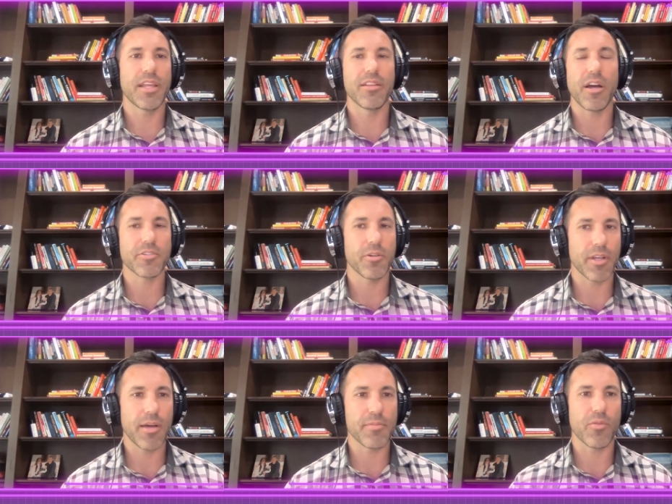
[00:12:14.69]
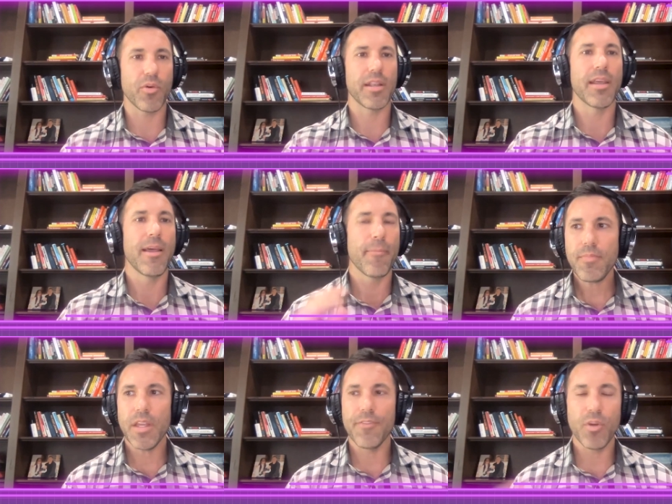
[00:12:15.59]
In Loxo, it comes in one
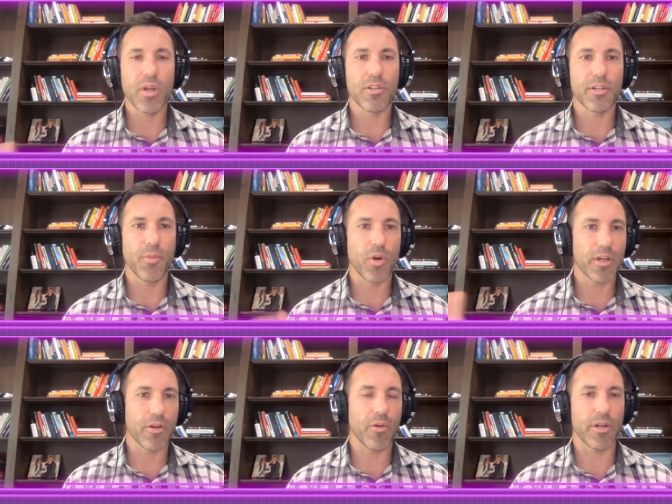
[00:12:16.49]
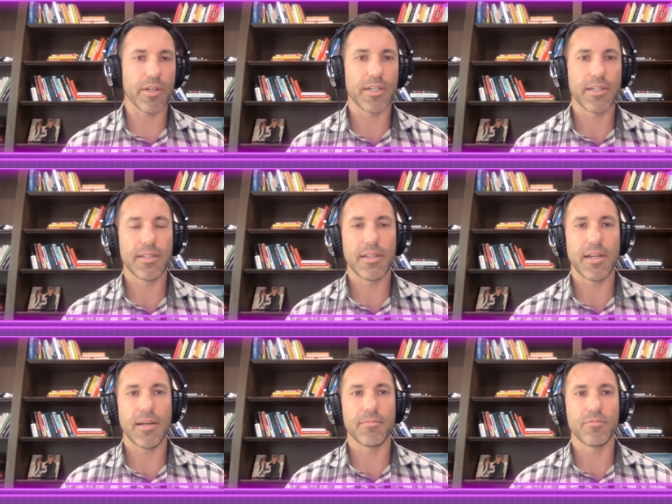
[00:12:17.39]
if you want to learn more or
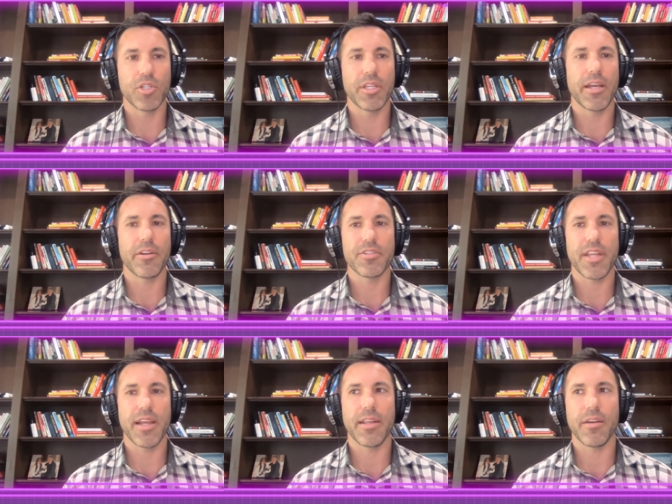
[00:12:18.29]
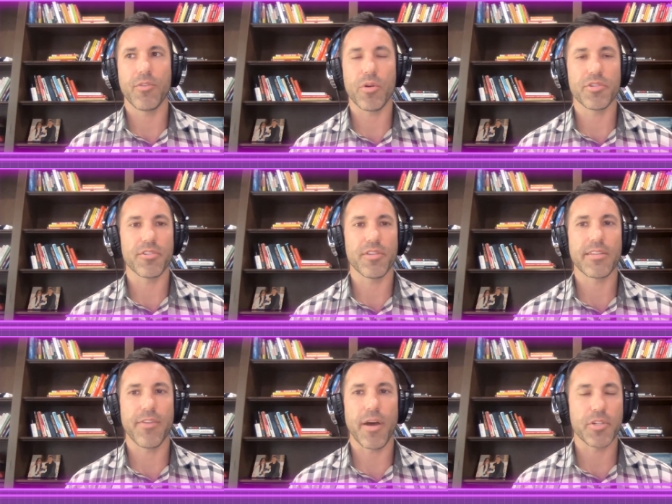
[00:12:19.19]
um, really understand it, of course, there's
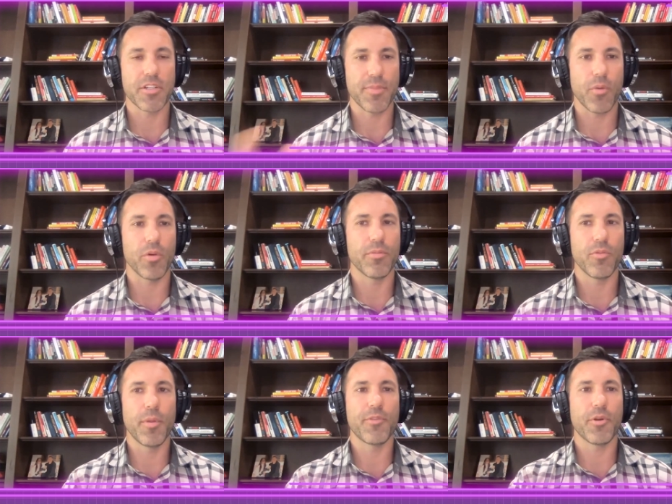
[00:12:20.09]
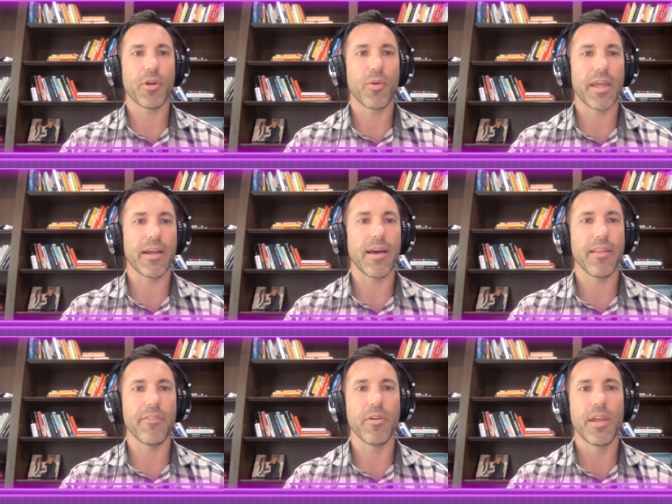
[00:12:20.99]
lots of options, but we'll, we'll move through it quick at a high
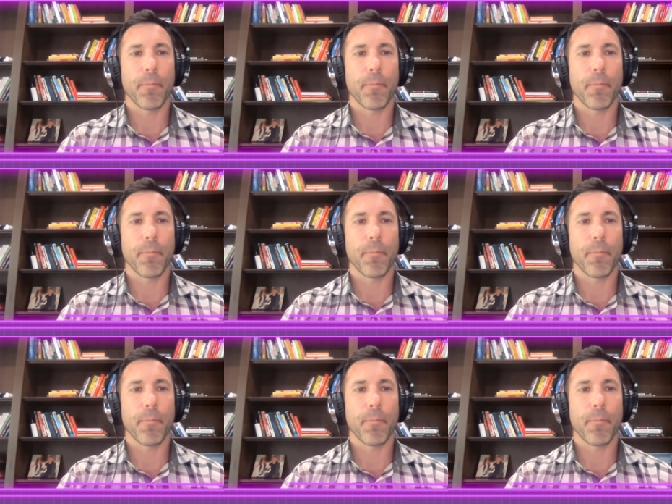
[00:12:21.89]
level.